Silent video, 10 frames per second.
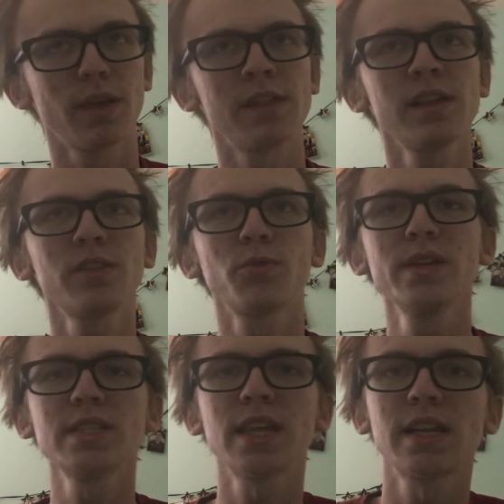I think the
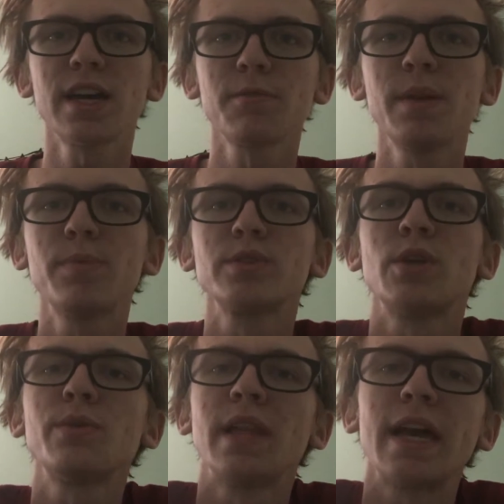reason that a lot of people
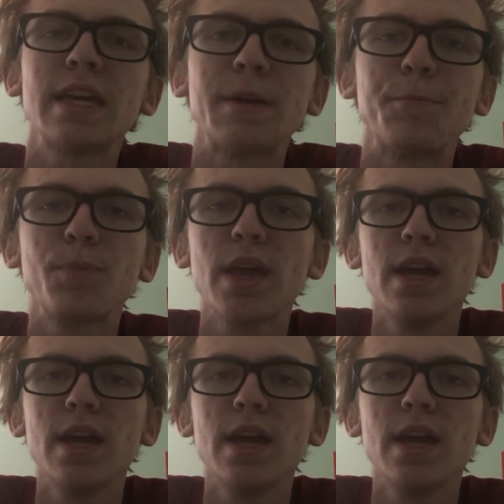don't like it